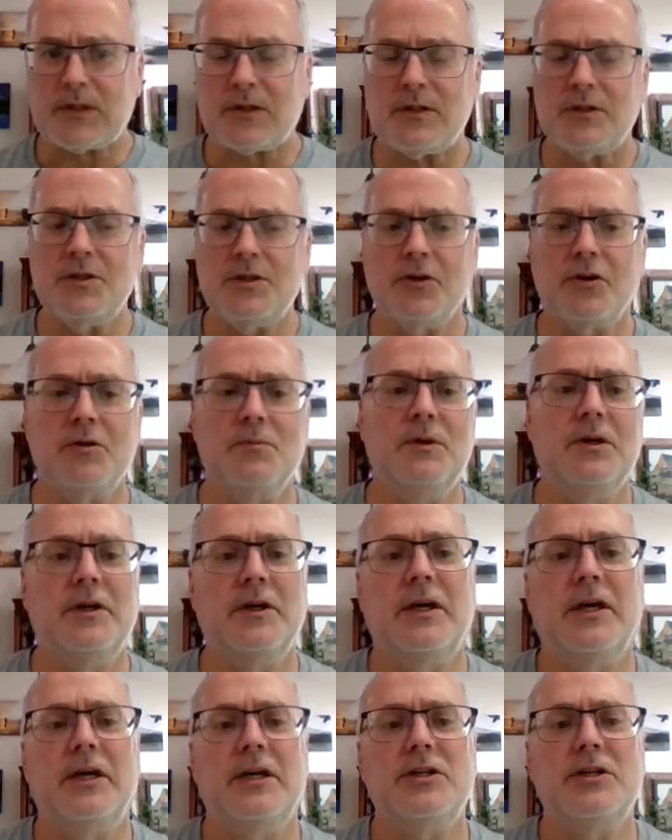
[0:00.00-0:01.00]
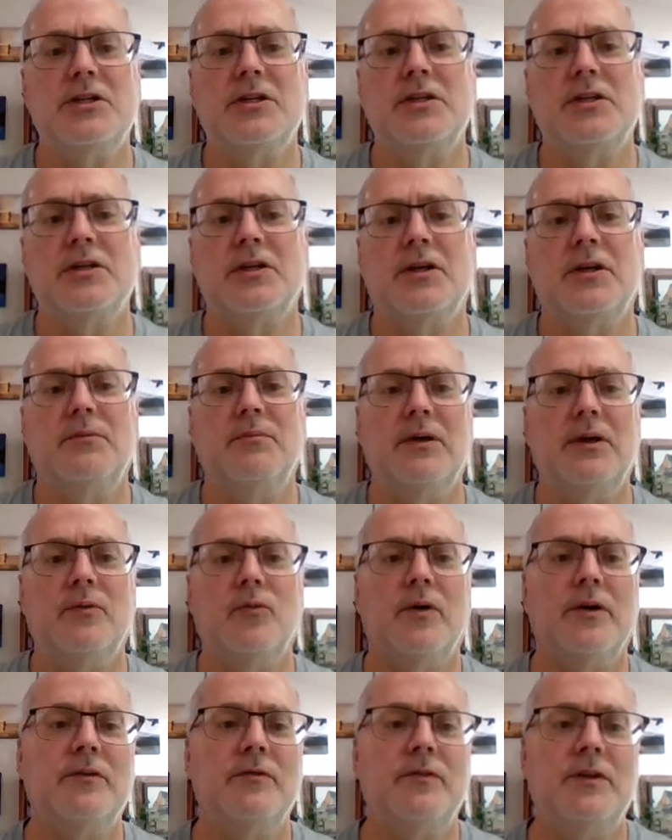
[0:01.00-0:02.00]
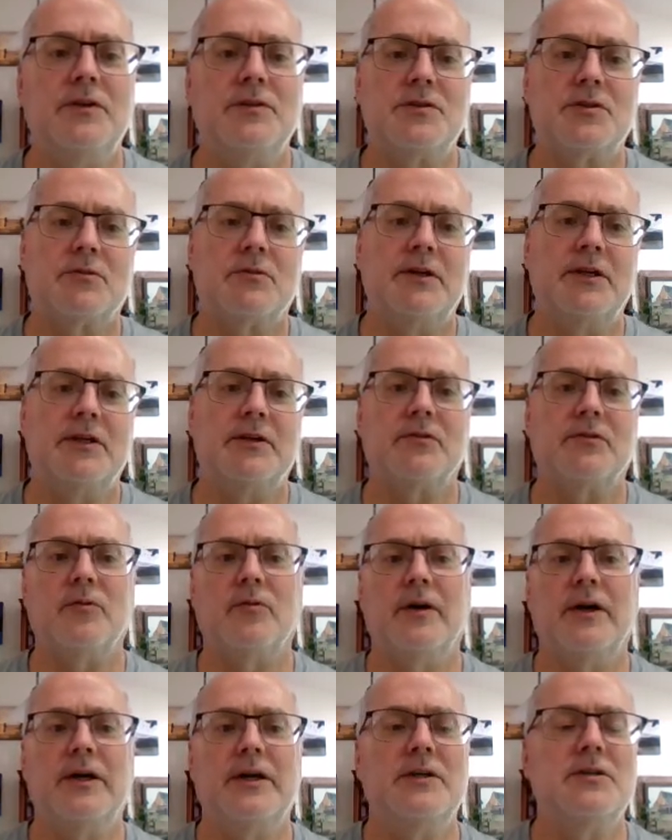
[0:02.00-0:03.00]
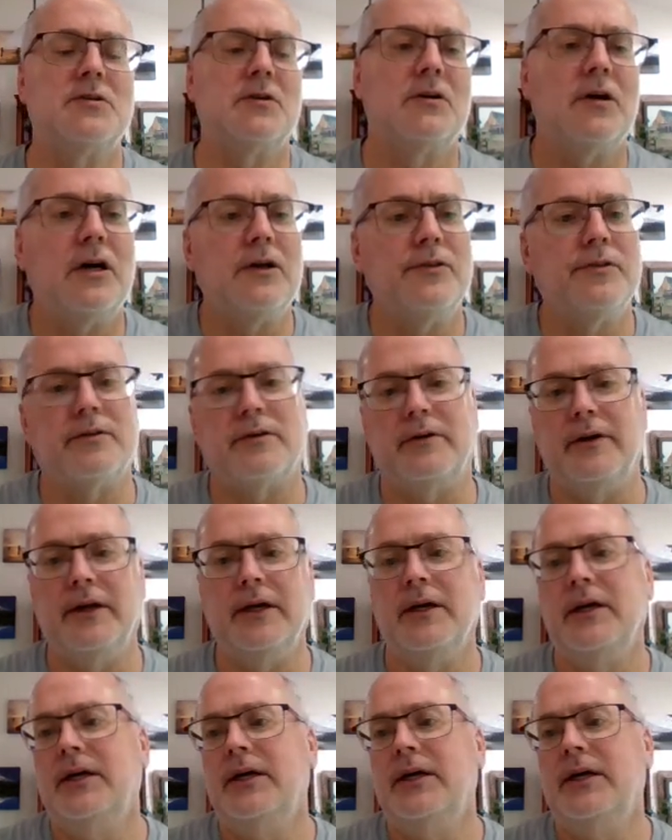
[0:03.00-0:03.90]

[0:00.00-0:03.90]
So communication, it can be one of these three different ways or all three.